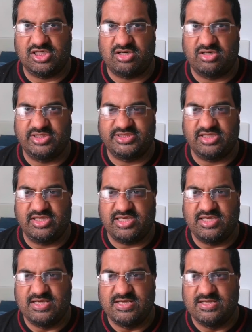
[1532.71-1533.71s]
Honestly,
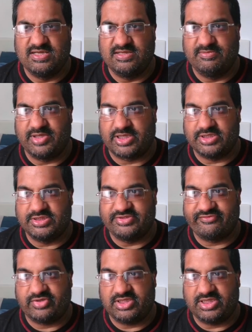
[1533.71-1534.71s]
because the
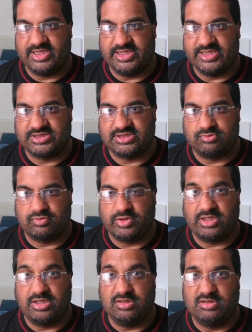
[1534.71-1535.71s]
thing is,
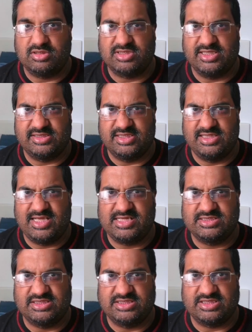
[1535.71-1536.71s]
when you look at
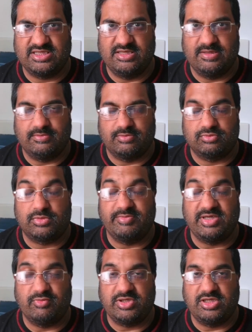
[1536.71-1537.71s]

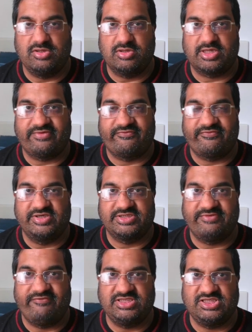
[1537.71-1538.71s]
when you look at the first
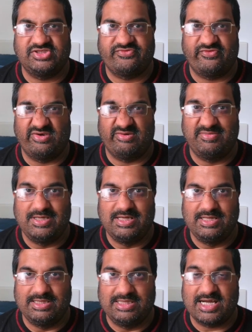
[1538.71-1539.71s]
Avengers film,
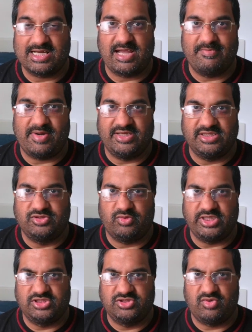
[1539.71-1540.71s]
that came out in
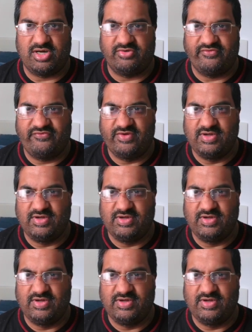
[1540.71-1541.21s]
2012,